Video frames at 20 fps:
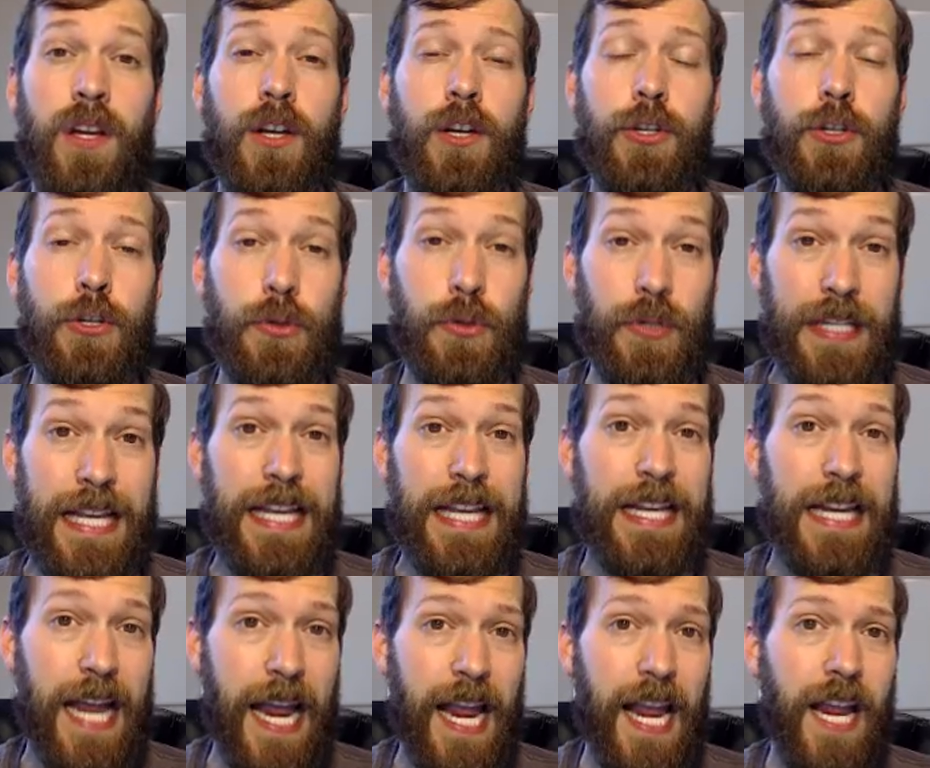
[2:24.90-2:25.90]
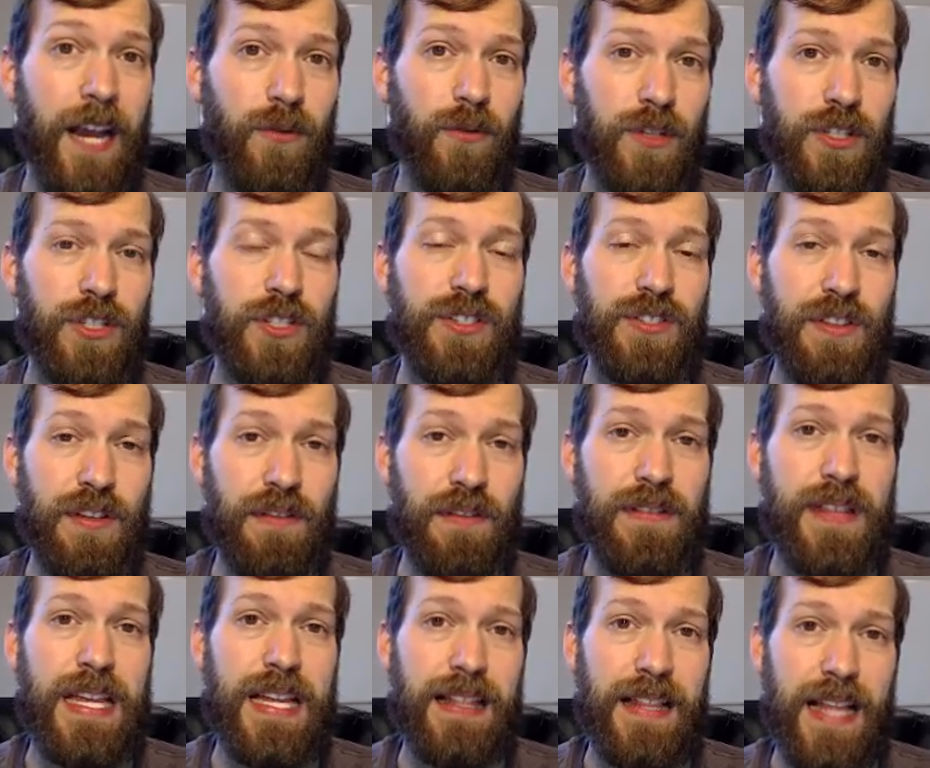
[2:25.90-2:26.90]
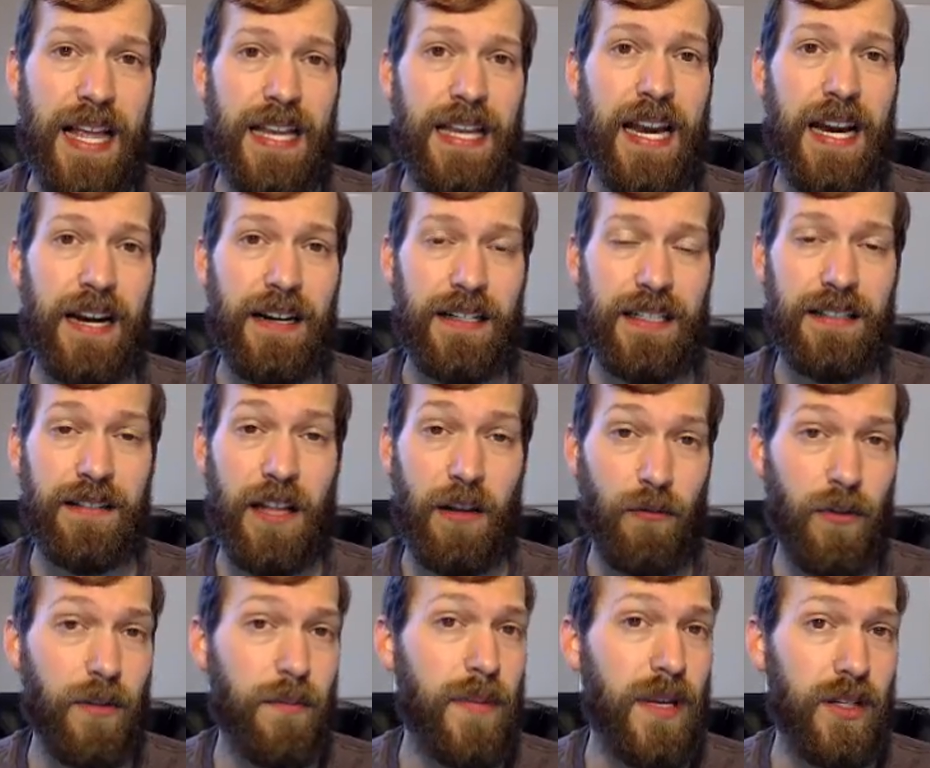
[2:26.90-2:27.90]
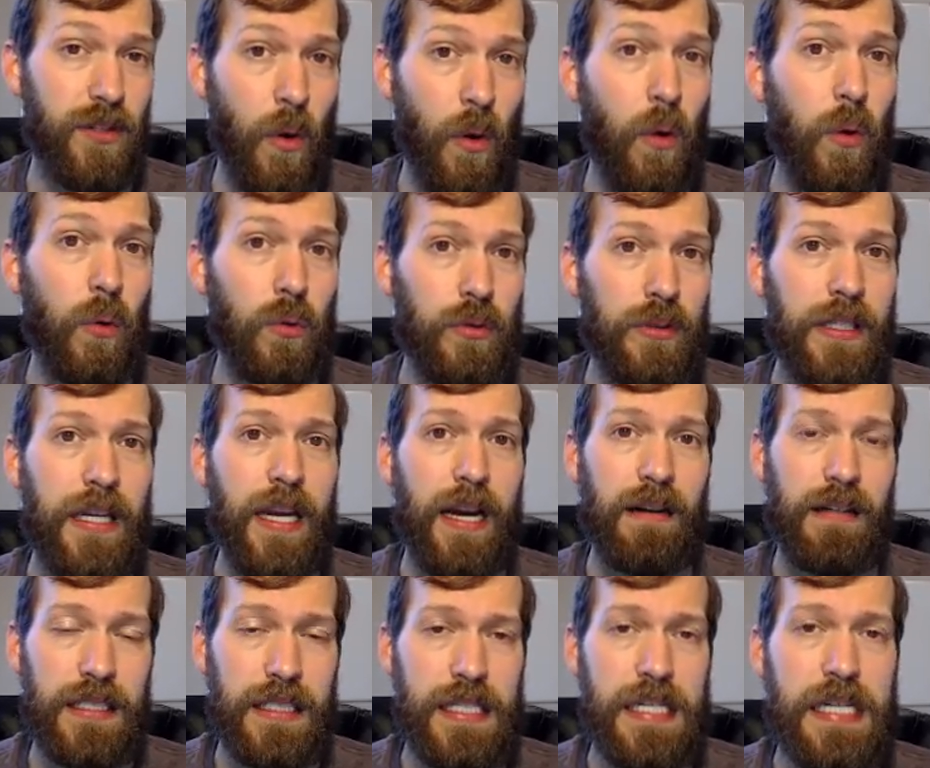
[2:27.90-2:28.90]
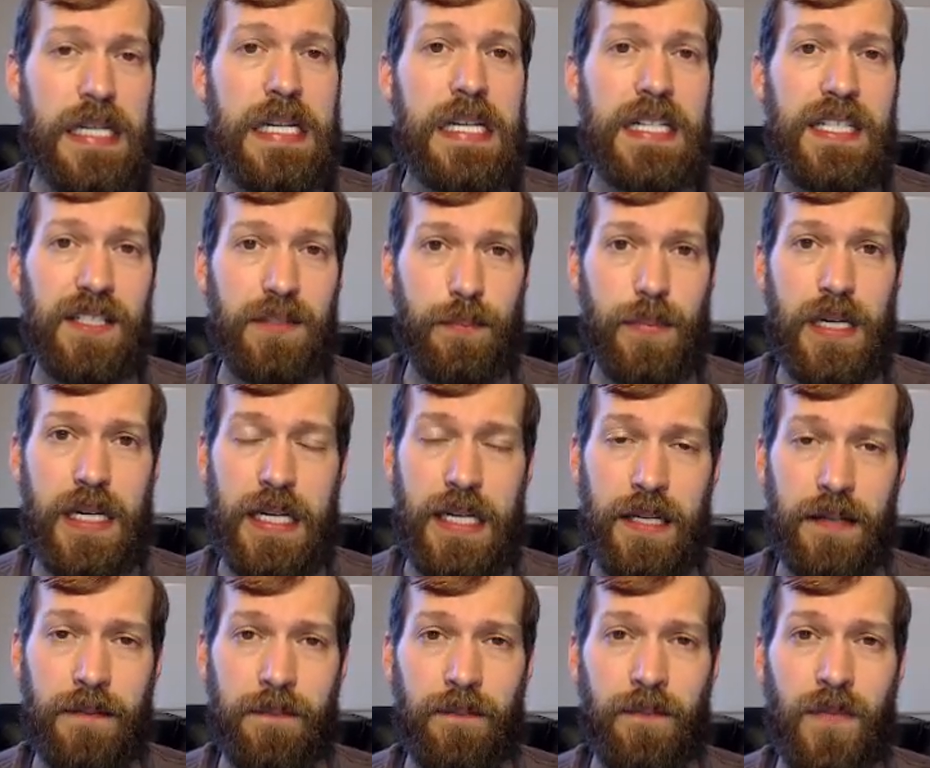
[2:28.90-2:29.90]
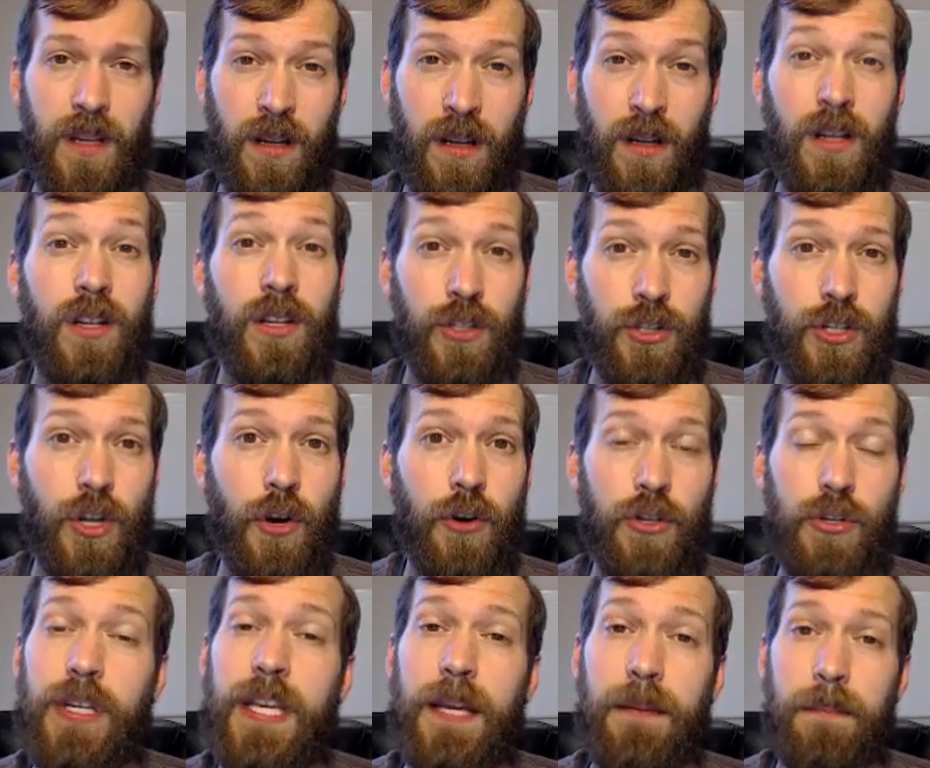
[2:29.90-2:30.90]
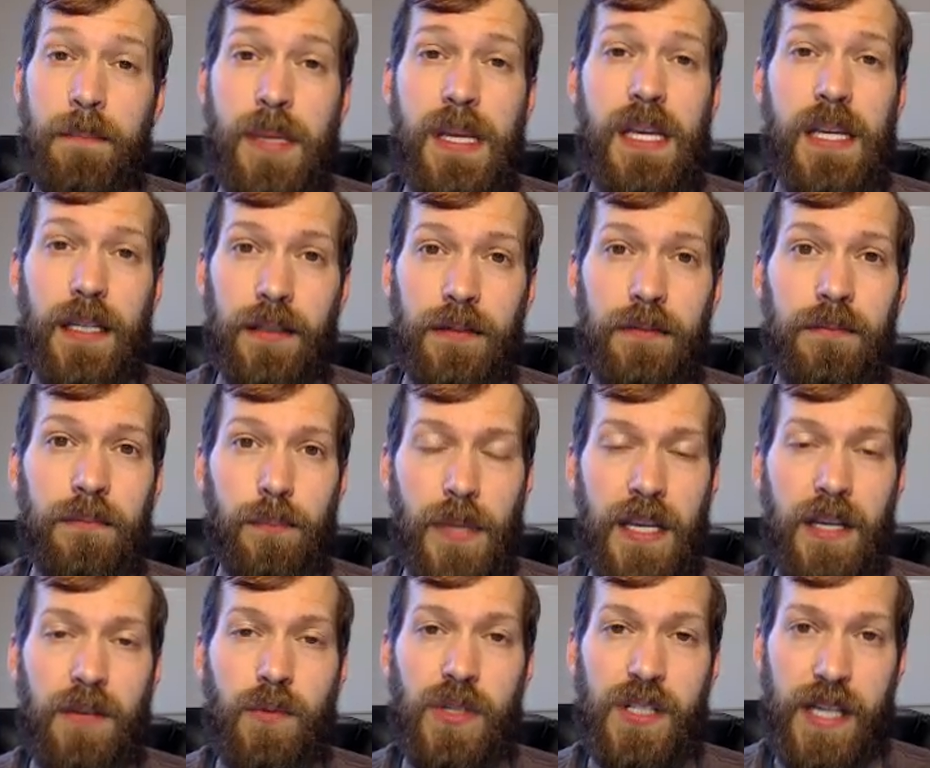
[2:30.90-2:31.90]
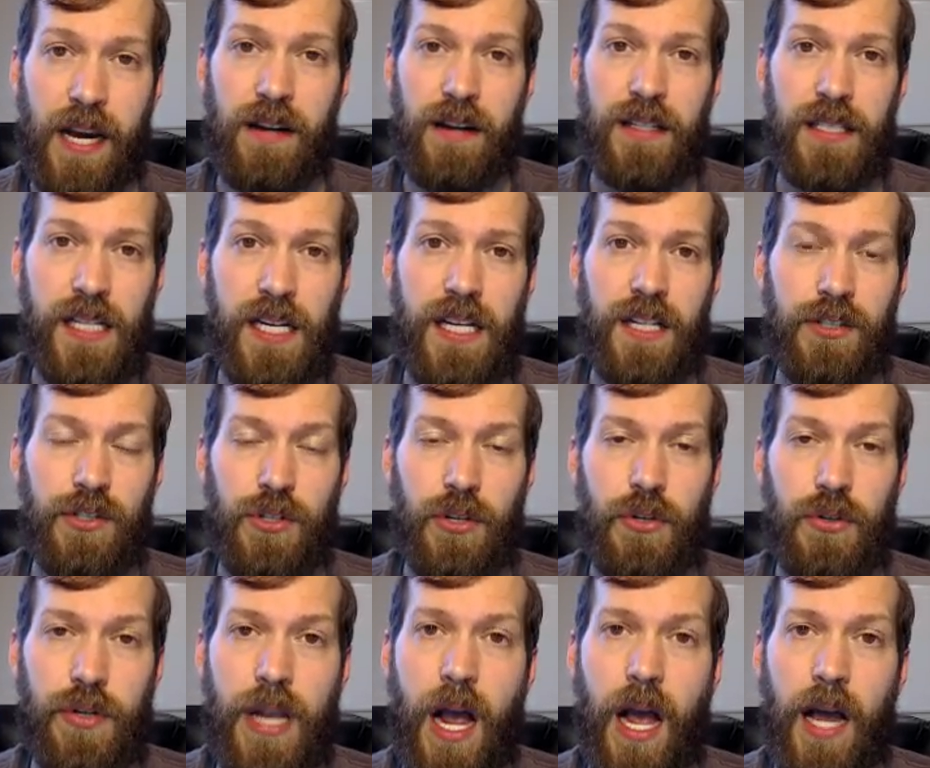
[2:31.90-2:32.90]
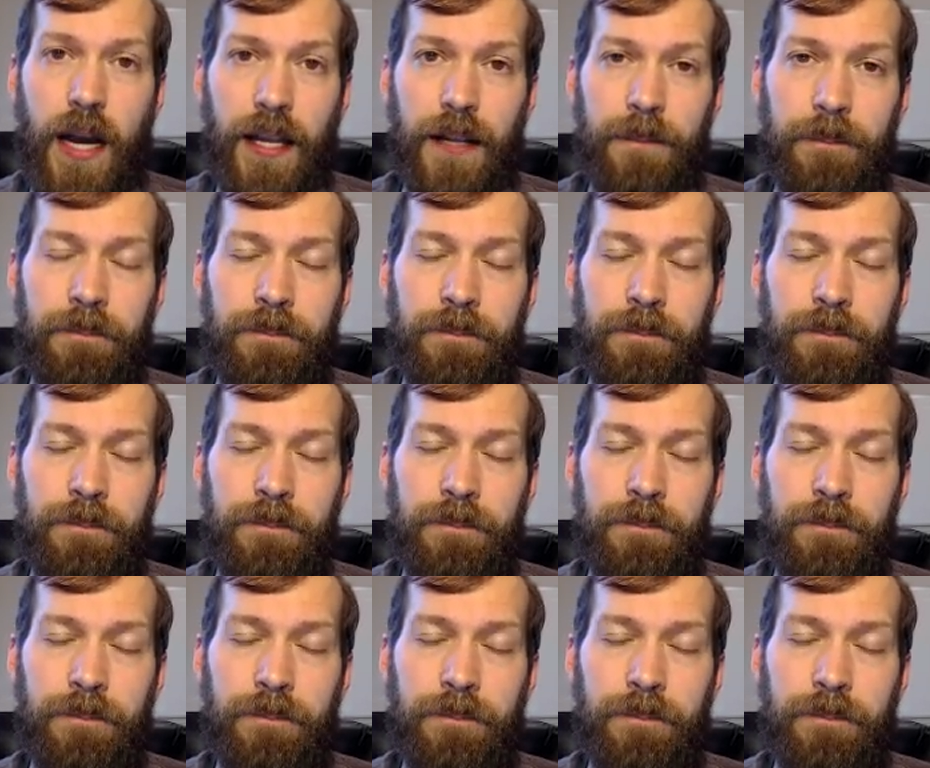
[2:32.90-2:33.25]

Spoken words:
You get A, which is the thing that we've been told guarantees B, so you get B. B was guaranteed, so you got it.